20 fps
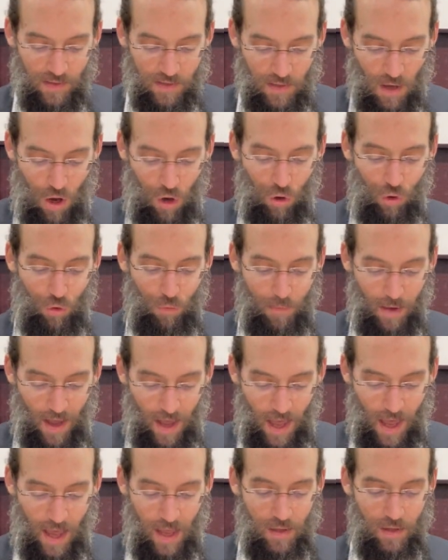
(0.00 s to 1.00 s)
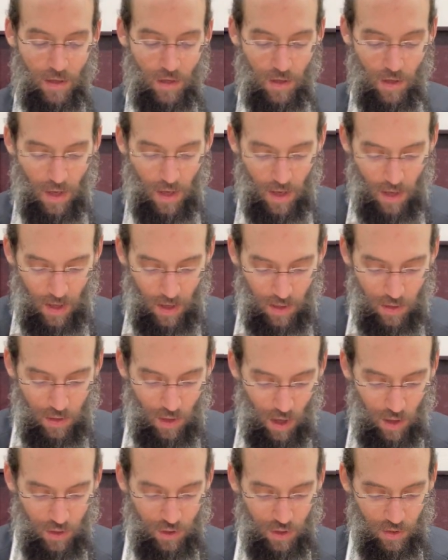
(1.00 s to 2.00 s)
zachu behen
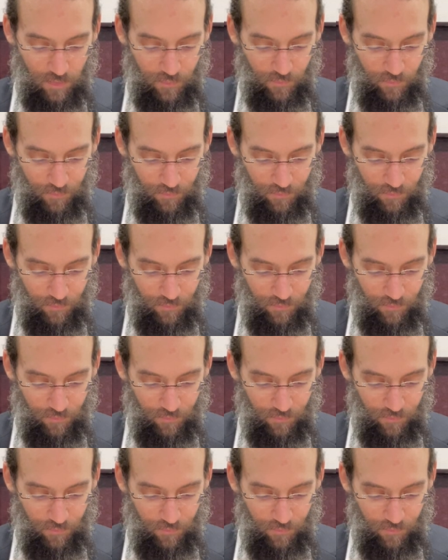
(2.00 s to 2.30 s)
yershin.